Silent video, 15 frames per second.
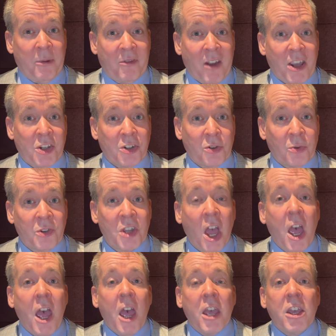professionals
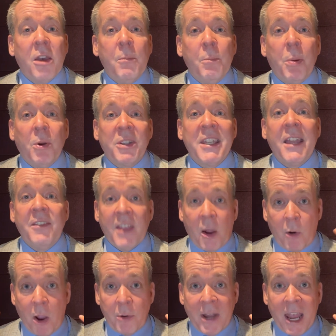can put in
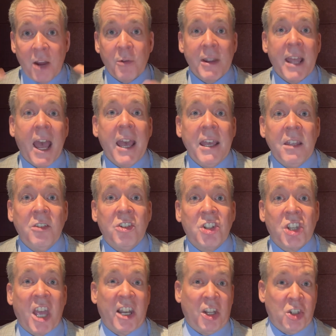their own hearing aids,
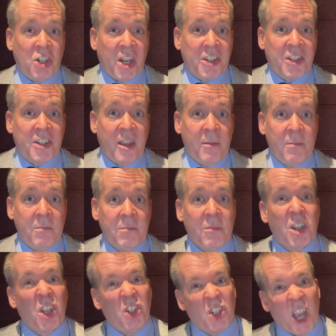can adjust them,
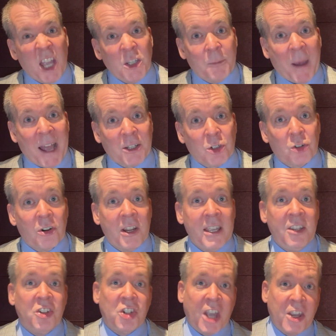can change
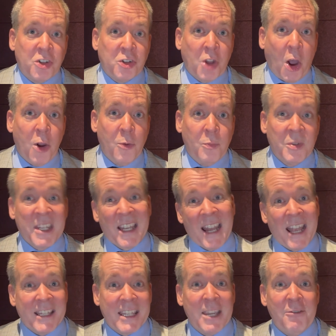batteries, change domes,
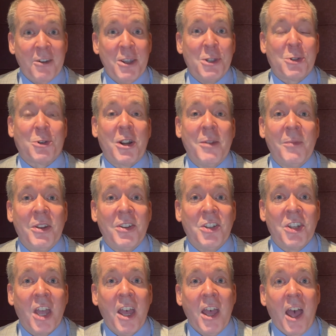connect TV
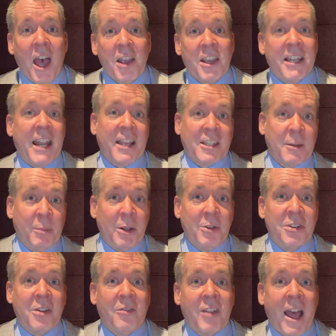streamers, connect to
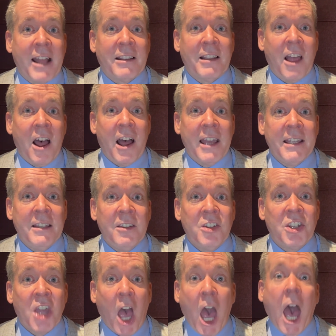Bluetooth landlines,